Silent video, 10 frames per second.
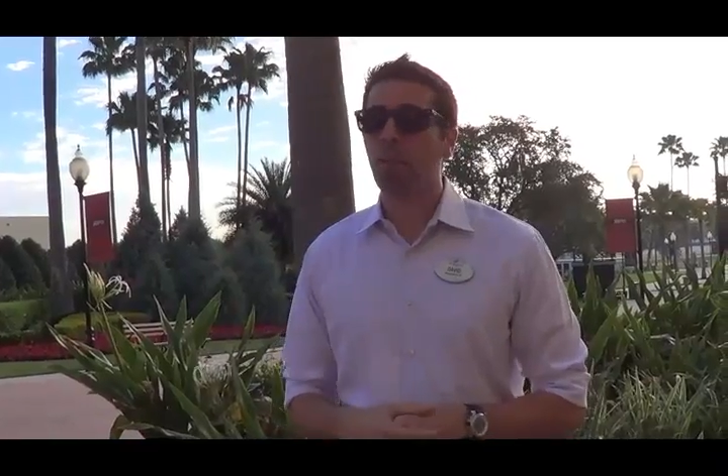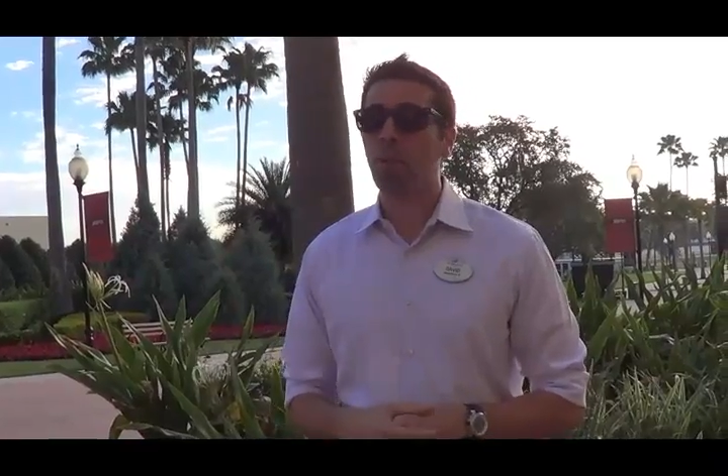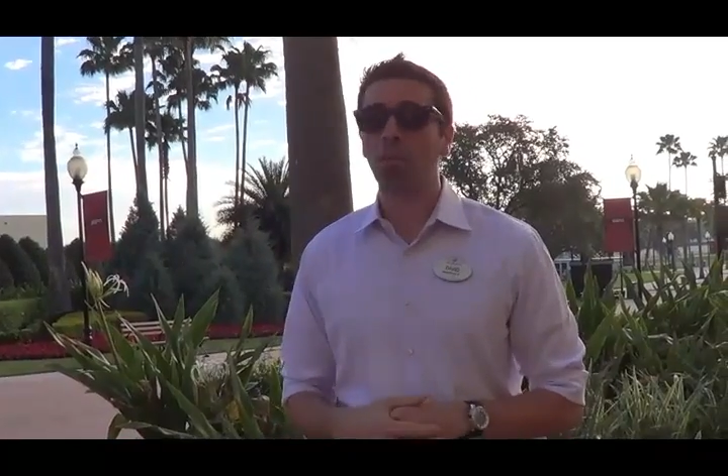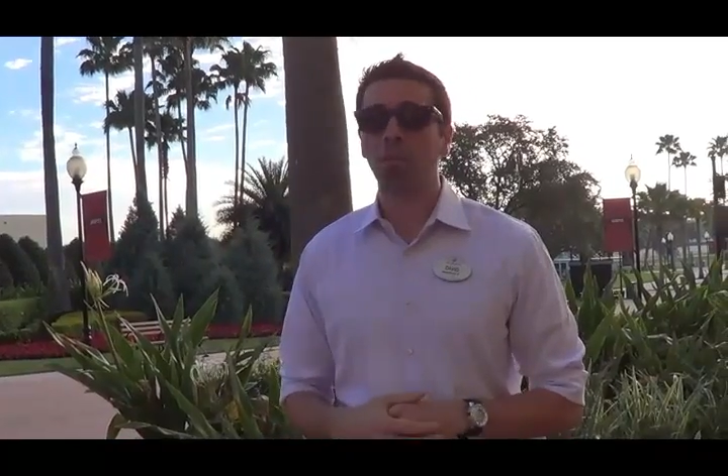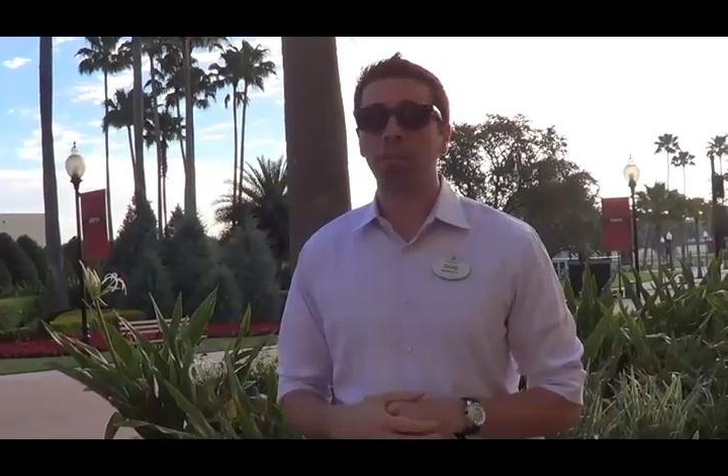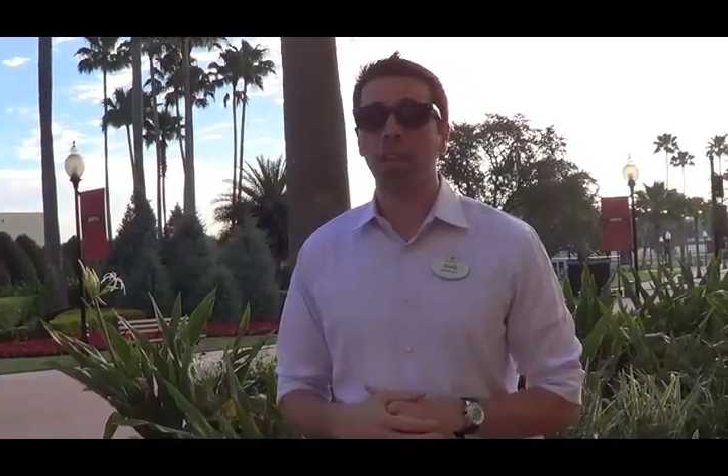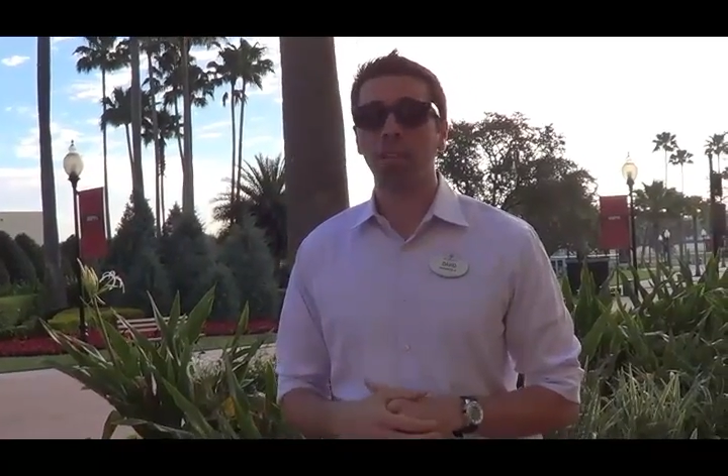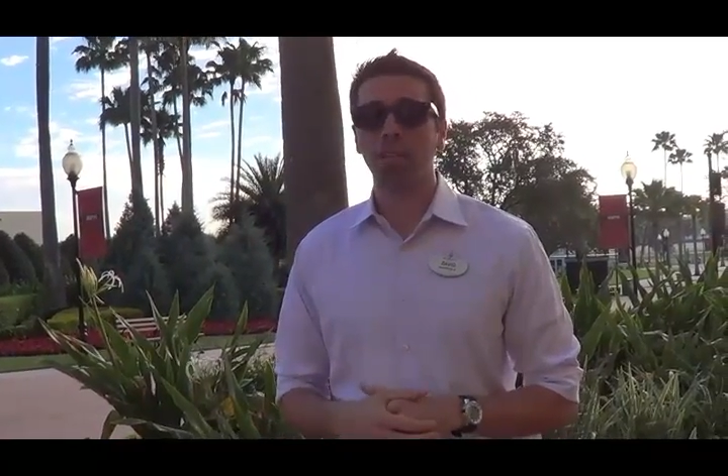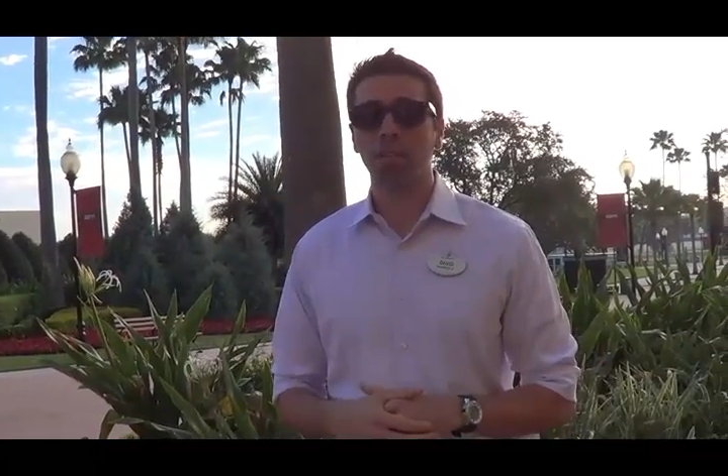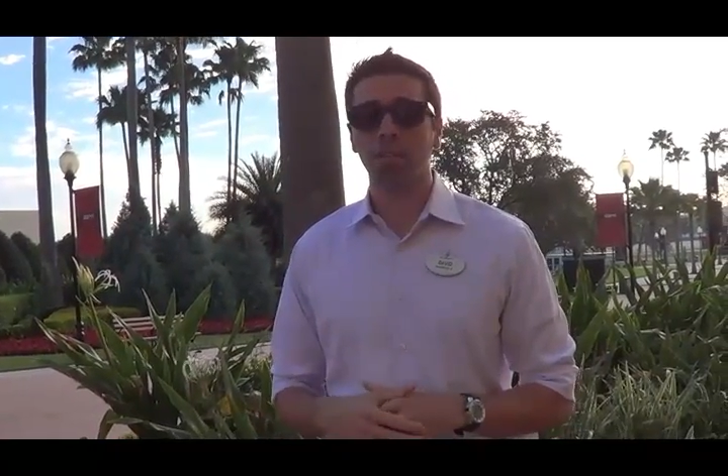You have a
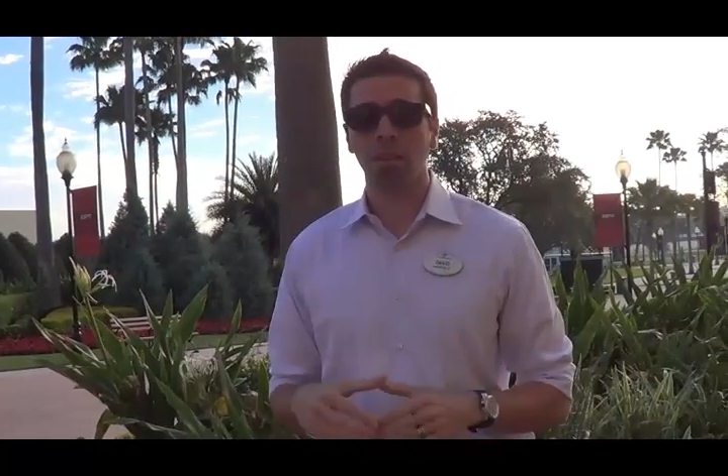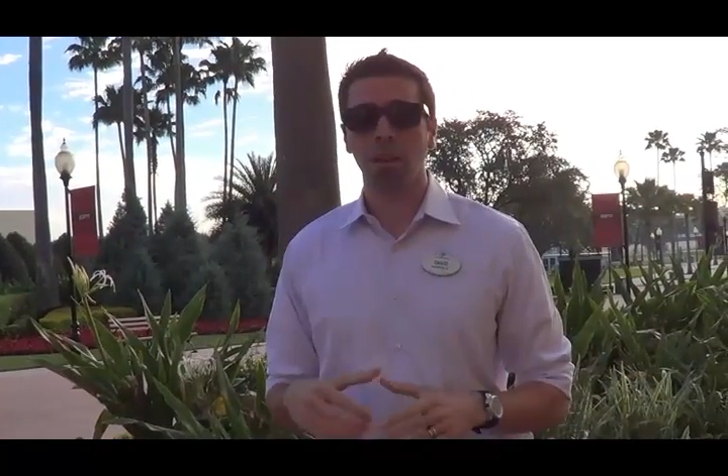tennis